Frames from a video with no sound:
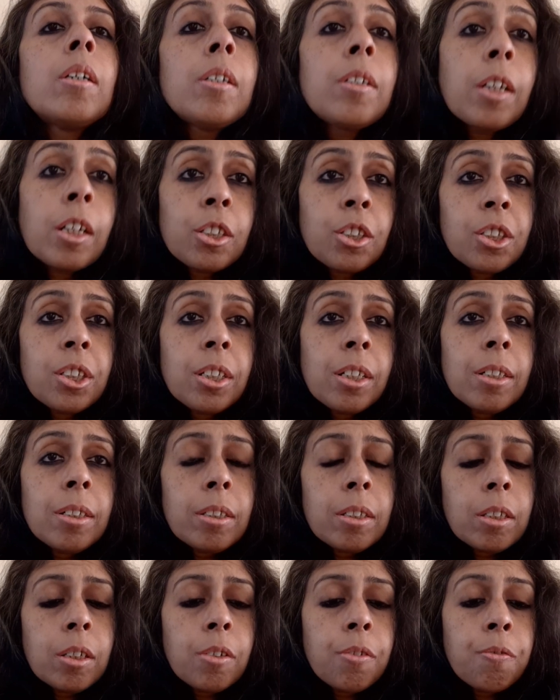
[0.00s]

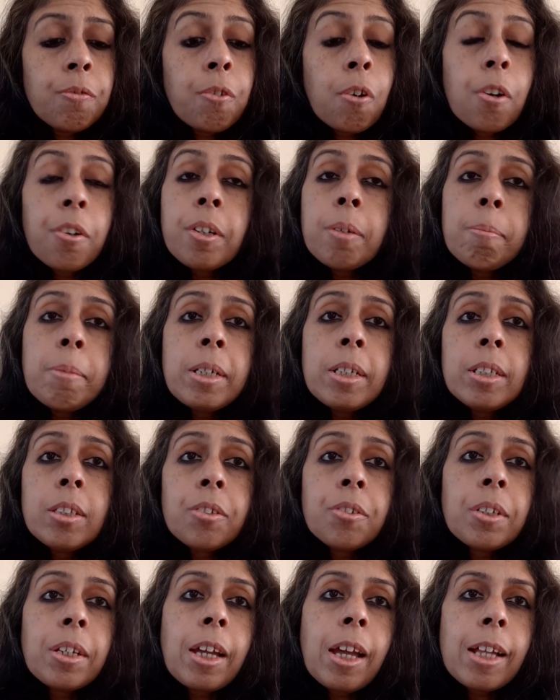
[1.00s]
Russia's foreign
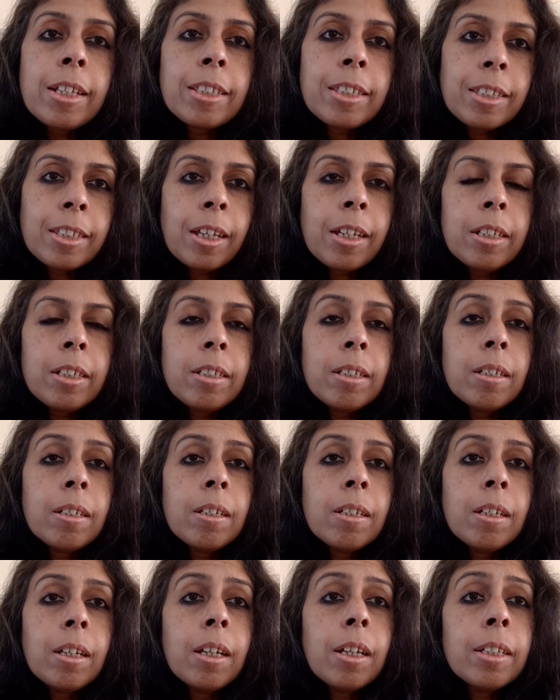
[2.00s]
ministry had said
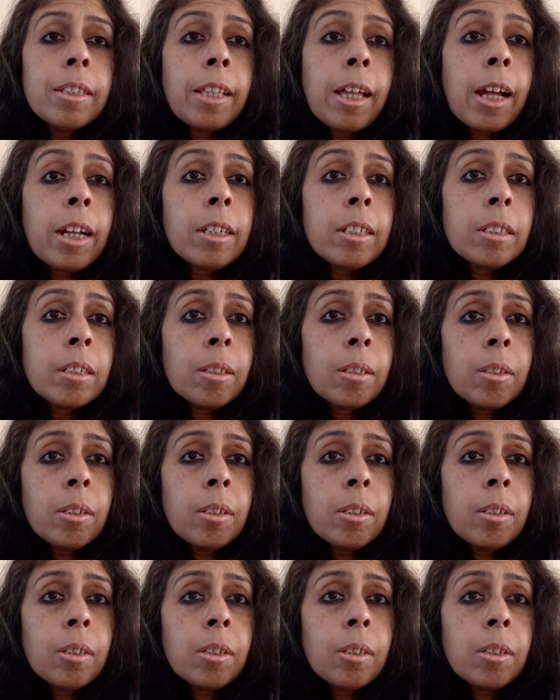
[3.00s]
that